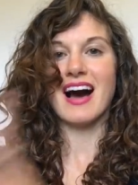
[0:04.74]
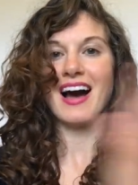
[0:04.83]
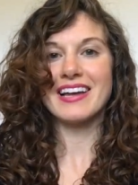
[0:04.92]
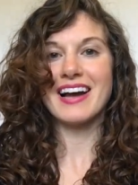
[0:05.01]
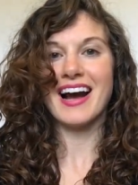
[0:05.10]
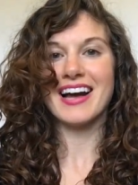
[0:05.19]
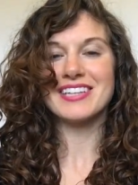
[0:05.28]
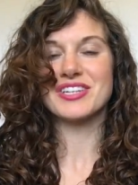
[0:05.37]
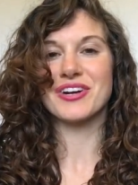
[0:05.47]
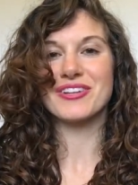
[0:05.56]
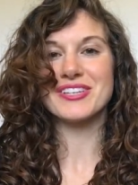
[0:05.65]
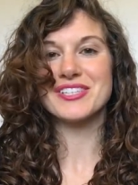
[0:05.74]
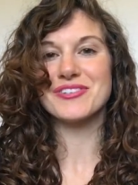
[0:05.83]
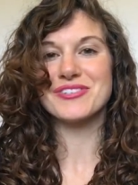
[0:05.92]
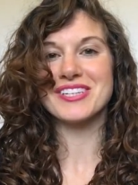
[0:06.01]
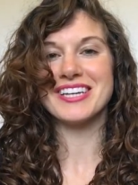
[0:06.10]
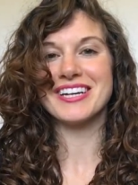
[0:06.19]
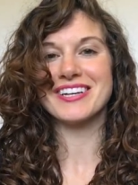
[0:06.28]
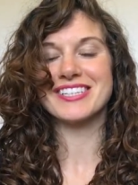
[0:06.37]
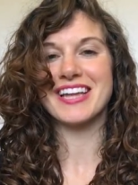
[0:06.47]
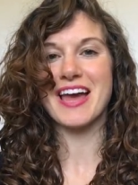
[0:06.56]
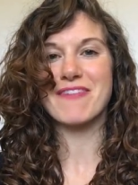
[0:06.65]
Hi guys, Curly Susie here
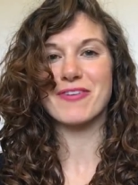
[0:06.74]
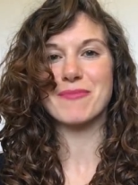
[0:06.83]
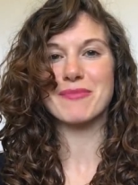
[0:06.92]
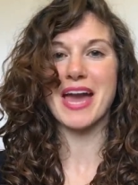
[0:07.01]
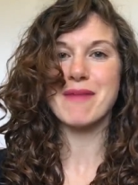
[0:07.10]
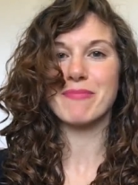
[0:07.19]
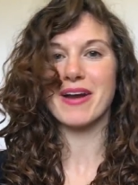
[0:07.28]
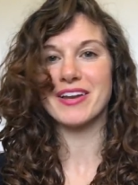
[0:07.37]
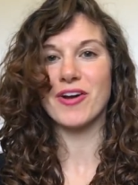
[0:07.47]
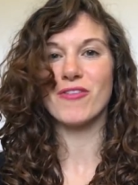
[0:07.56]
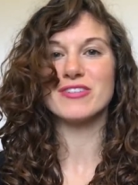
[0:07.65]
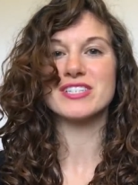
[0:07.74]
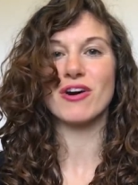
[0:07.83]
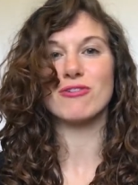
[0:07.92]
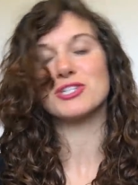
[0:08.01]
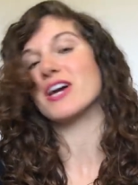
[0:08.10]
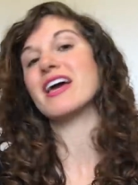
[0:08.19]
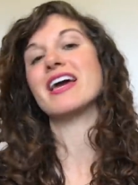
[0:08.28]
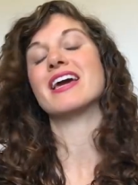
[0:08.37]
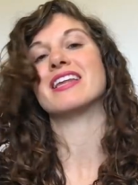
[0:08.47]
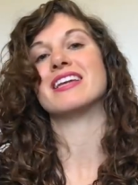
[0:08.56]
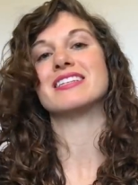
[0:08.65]
today from Cape Breton, Nova Scotia,
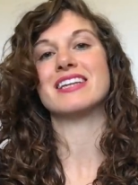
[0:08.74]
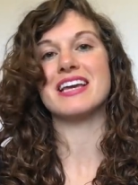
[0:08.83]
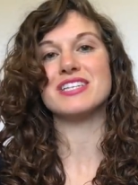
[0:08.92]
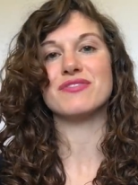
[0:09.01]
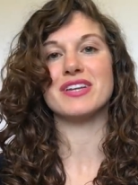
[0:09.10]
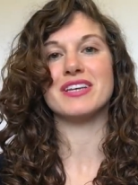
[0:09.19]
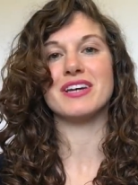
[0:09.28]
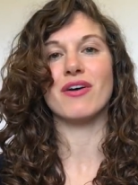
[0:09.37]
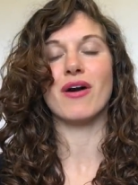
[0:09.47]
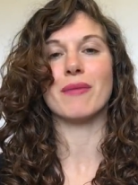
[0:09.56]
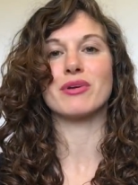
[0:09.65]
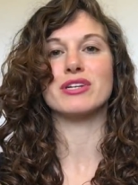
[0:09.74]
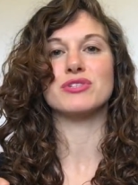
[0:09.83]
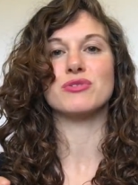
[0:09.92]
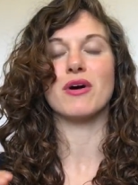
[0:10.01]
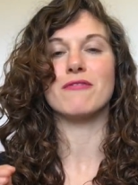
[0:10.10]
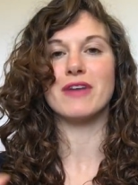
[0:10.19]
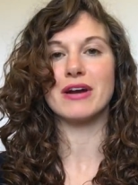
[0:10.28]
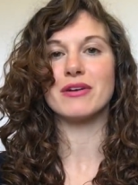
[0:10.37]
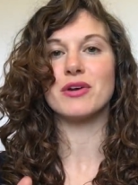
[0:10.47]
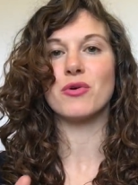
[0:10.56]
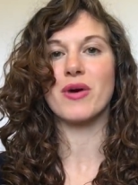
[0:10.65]
and in today's video, I'm going to do a
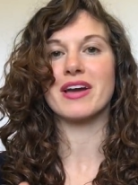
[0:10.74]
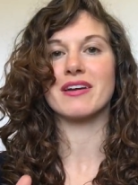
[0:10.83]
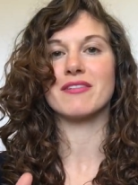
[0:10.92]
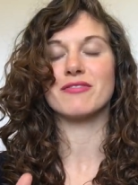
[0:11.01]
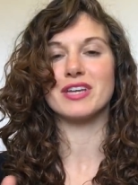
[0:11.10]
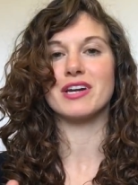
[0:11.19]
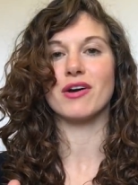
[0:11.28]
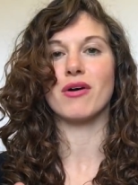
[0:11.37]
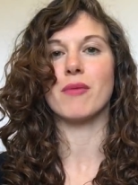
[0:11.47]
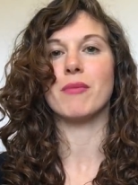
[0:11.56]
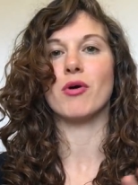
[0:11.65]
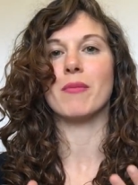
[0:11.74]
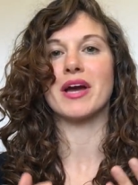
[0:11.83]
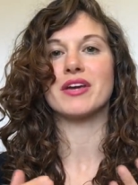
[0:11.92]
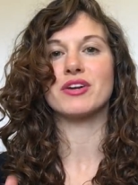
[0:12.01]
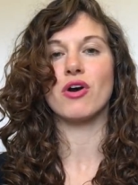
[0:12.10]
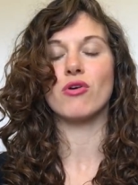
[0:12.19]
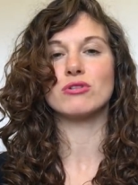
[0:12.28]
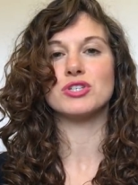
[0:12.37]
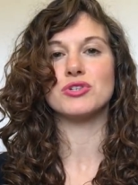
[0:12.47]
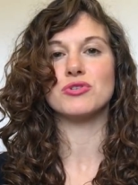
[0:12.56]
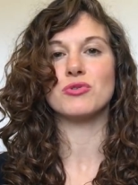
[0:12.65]
very quick video about my
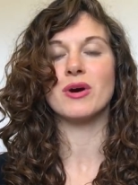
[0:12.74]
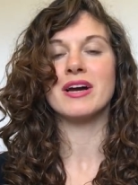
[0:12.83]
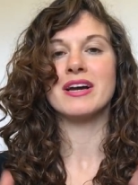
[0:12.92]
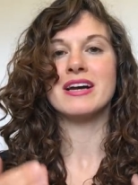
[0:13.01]
go-to